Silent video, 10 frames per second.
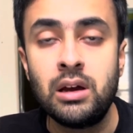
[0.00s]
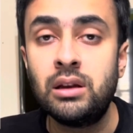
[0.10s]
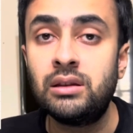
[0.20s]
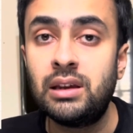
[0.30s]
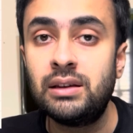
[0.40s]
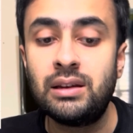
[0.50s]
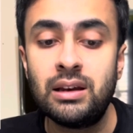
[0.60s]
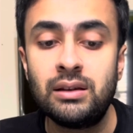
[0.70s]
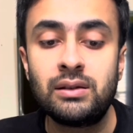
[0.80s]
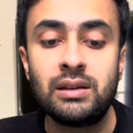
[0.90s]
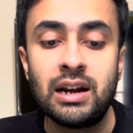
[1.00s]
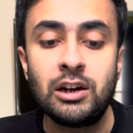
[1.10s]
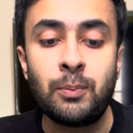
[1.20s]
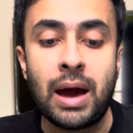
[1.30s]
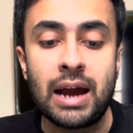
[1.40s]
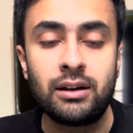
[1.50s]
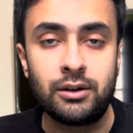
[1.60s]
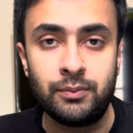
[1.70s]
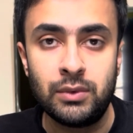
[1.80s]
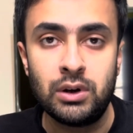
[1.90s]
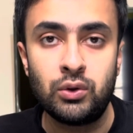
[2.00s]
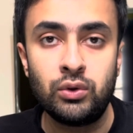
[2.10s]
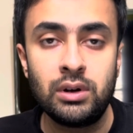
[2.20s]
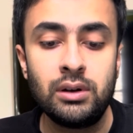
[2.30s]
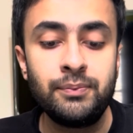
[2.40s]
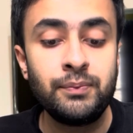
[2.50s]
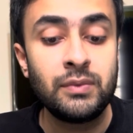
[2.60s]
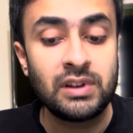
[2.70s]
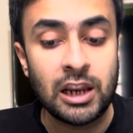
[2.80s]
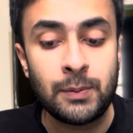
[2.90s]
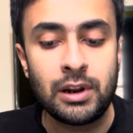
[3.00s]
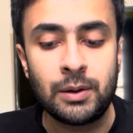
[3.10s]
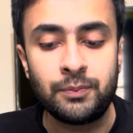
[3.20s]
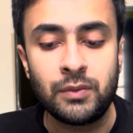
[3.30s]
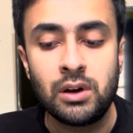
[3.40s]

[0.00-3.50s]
this is sent back to the cerebellum.